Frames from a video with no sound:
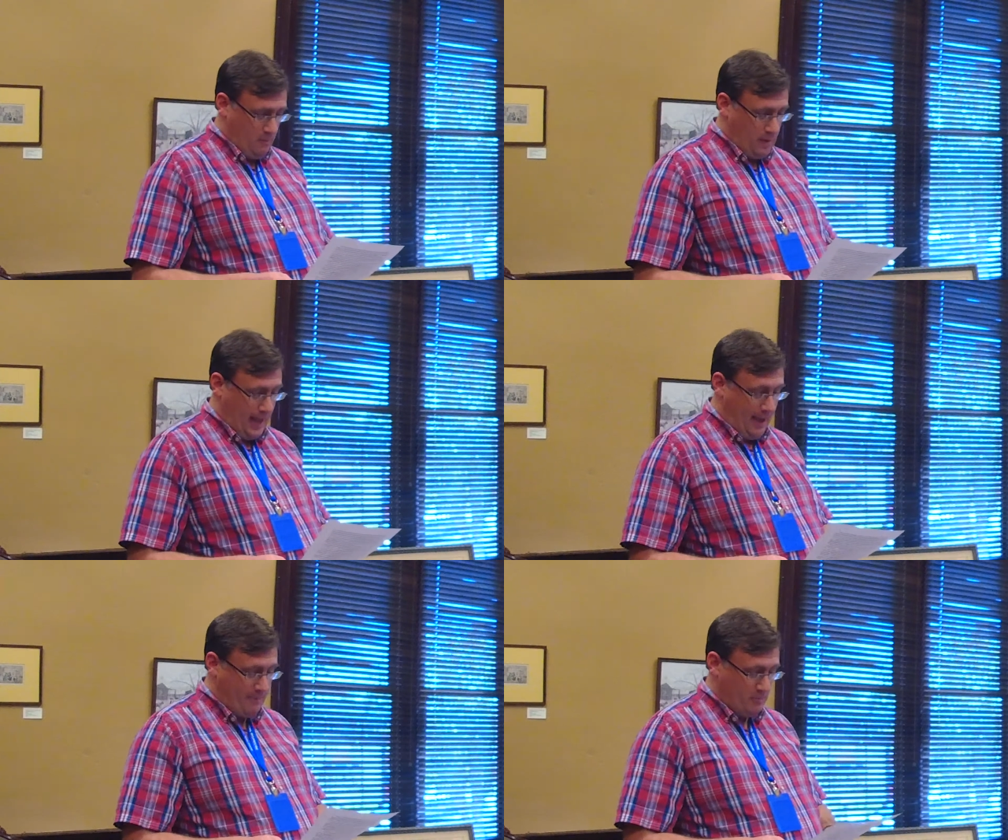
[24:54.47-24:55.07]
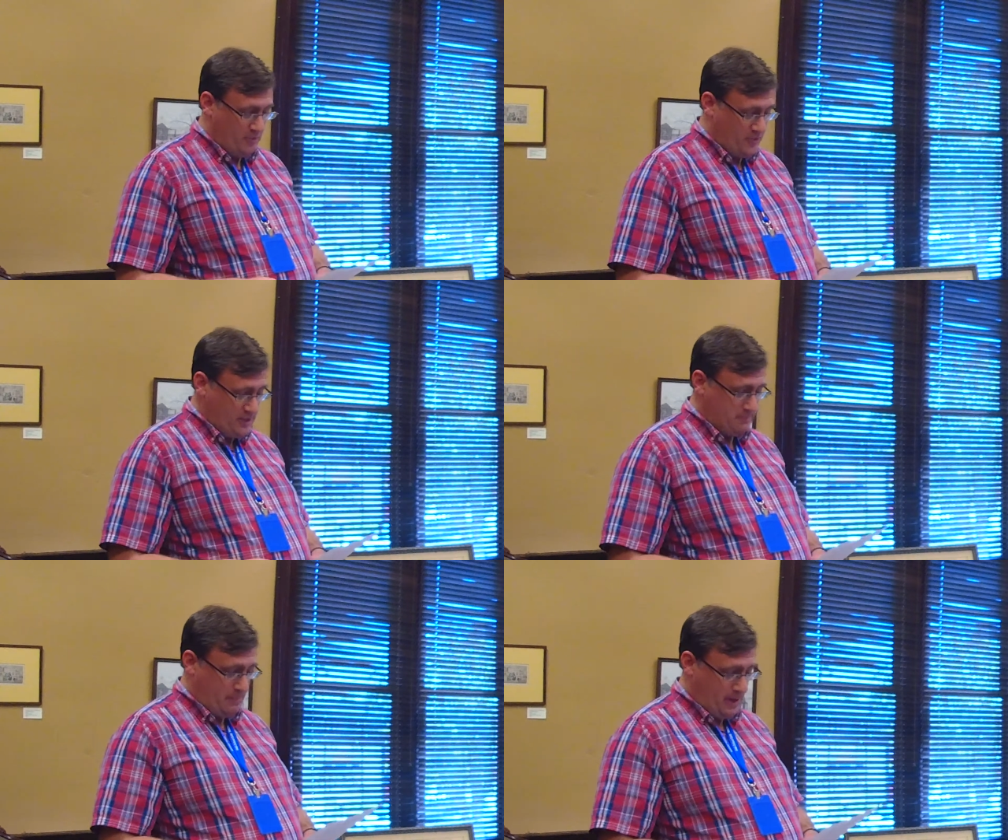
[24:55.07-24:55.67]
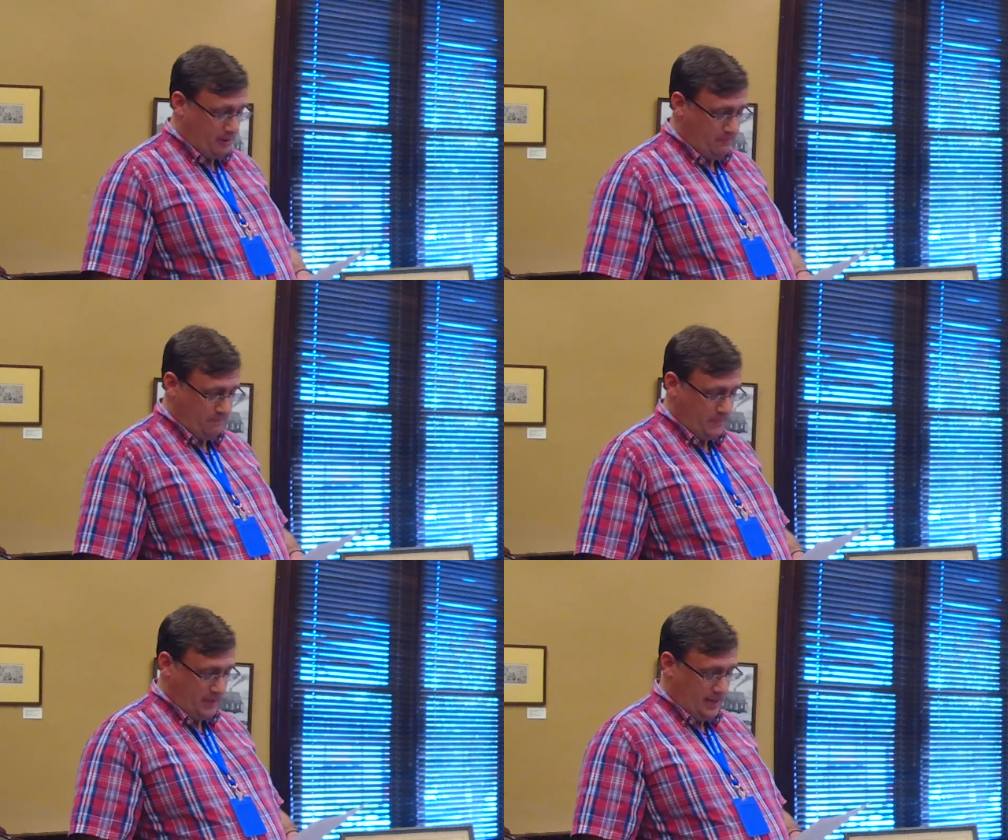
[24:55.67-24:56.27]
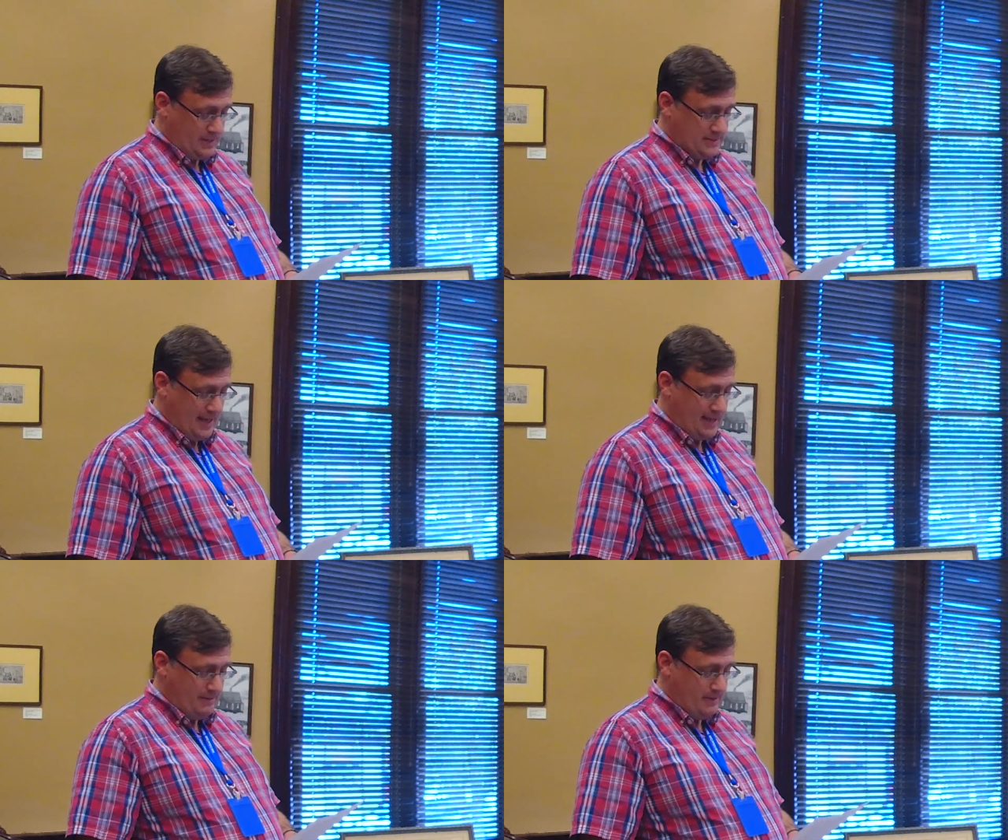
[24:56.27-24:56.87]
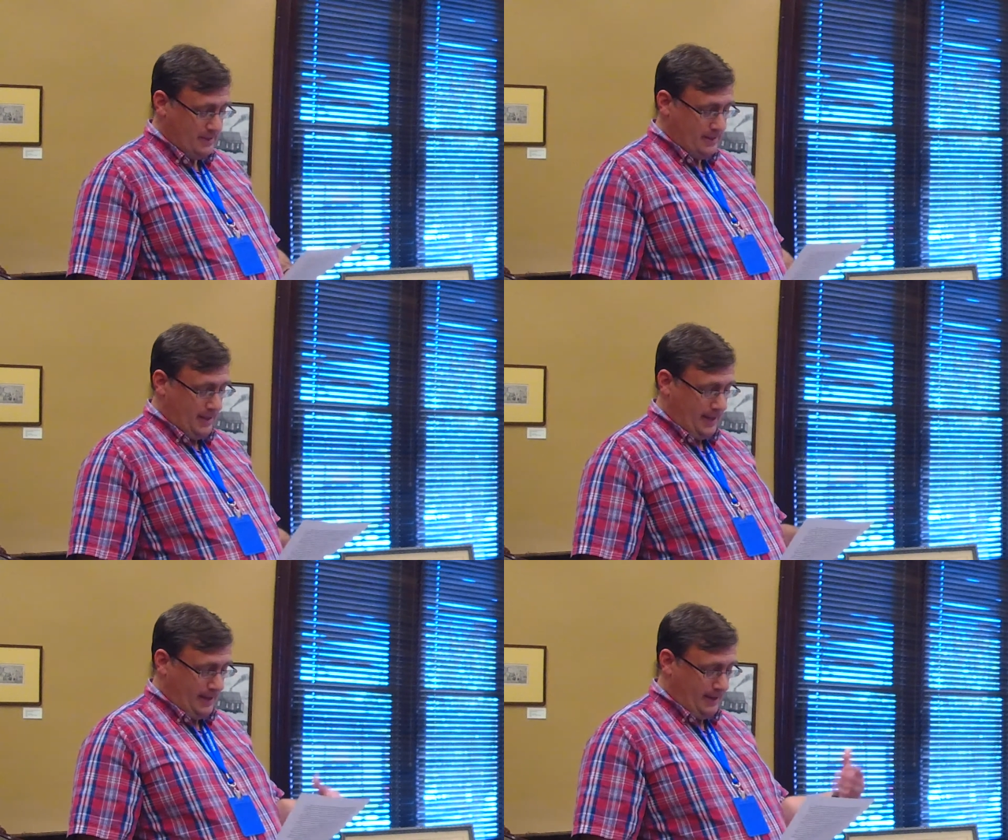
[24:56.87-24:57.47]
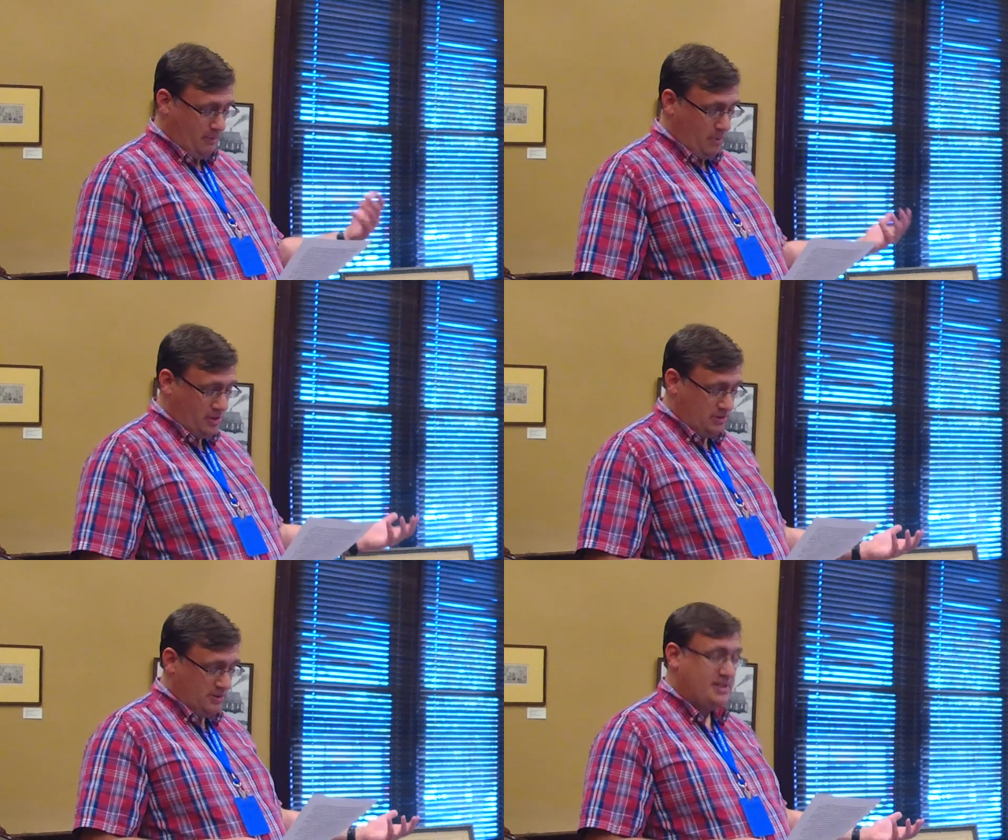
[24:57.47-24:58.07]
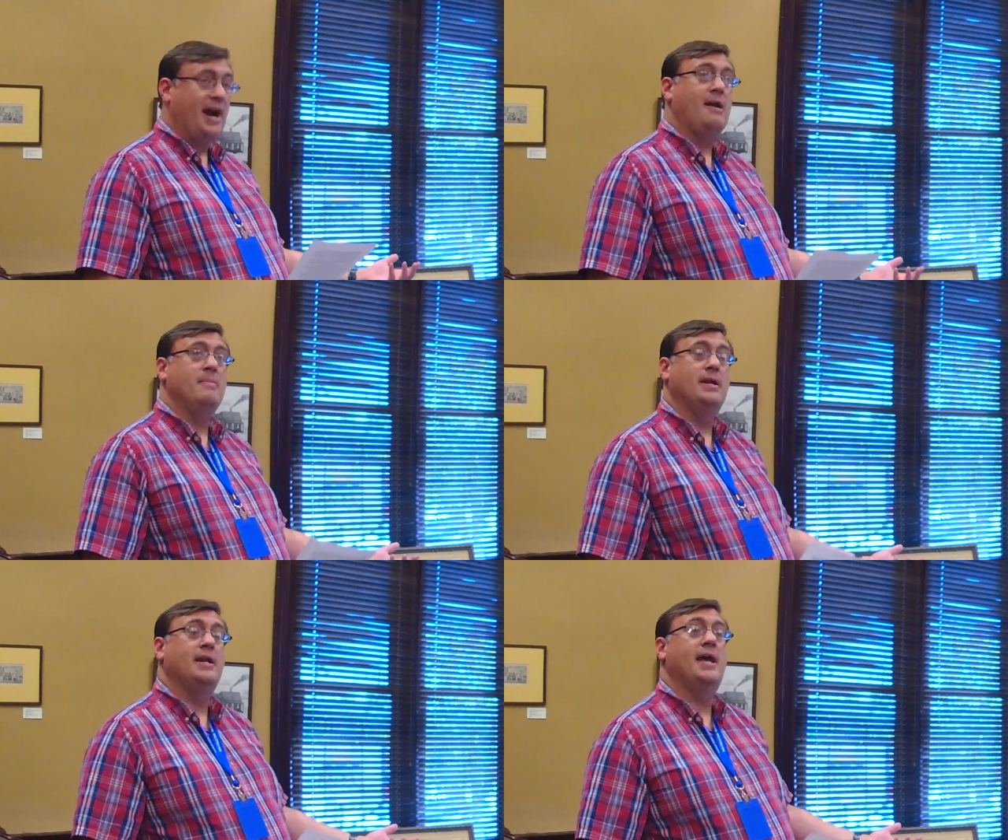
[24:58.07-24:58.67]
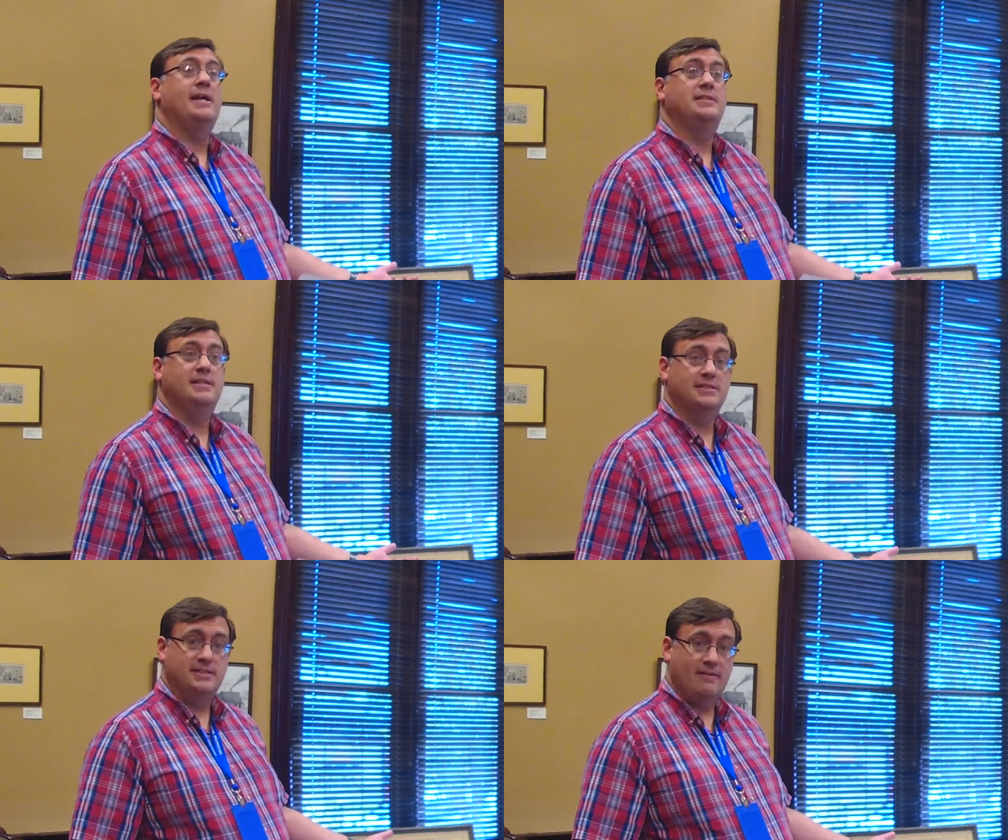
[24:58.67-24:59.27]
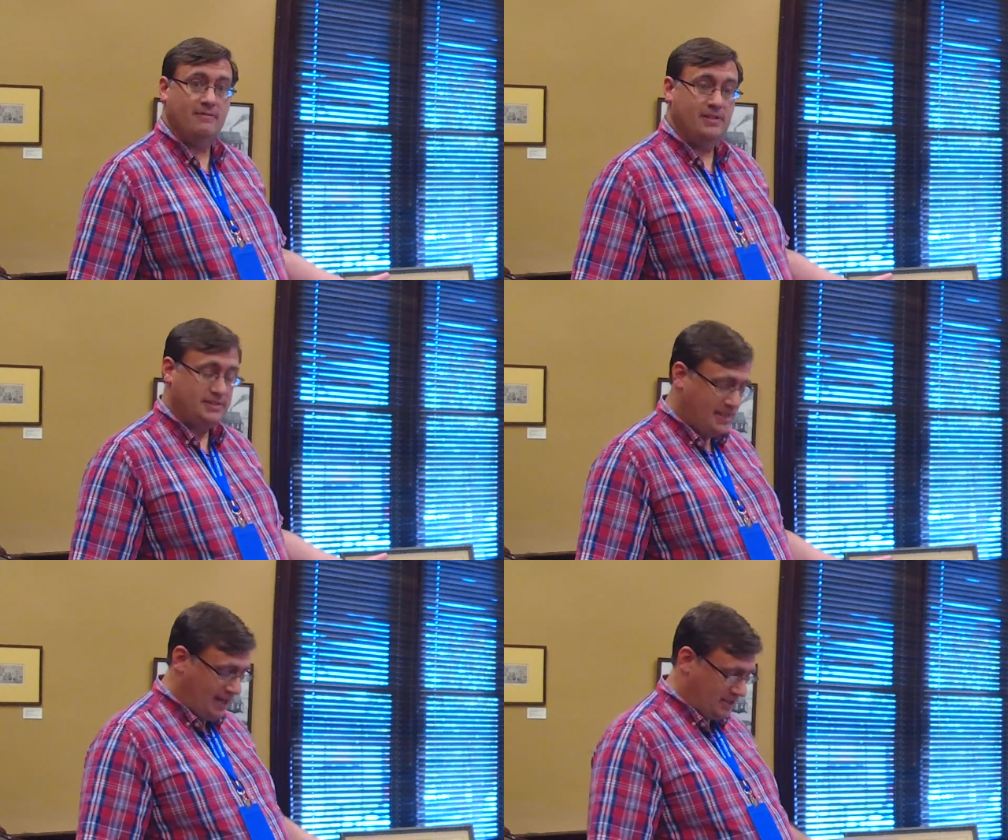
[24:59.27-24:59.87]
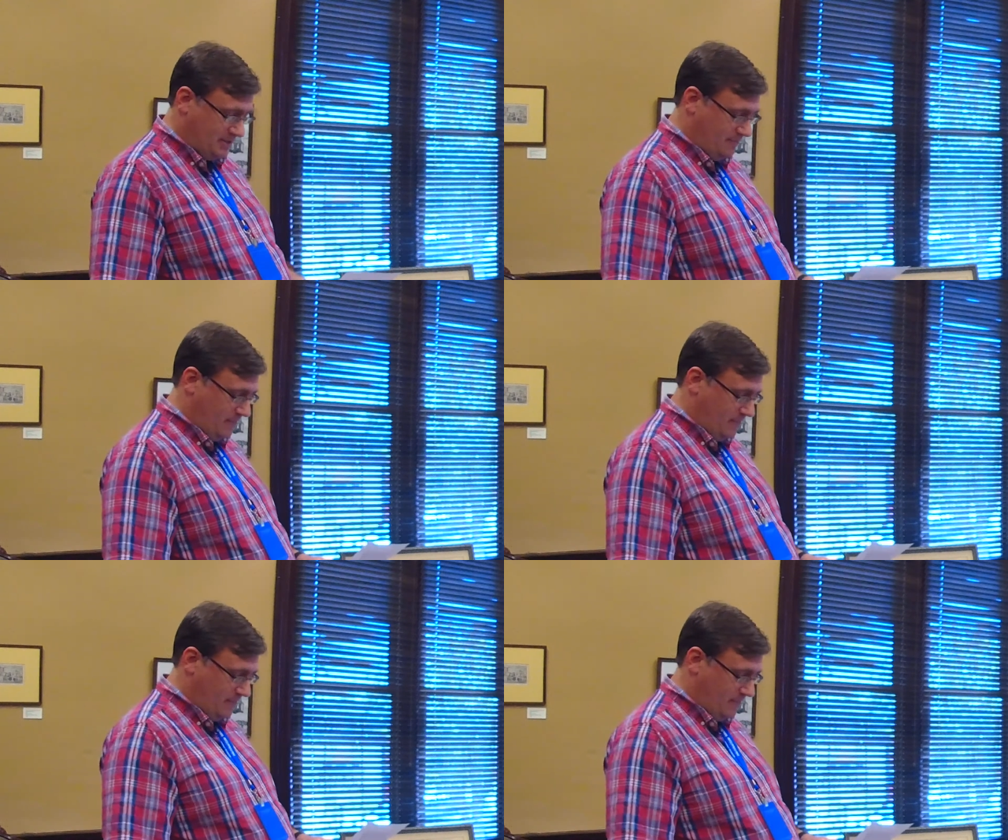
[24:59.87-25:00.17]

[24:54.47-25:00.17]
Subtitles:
what happened with this boat is that it went to retirement in 1876.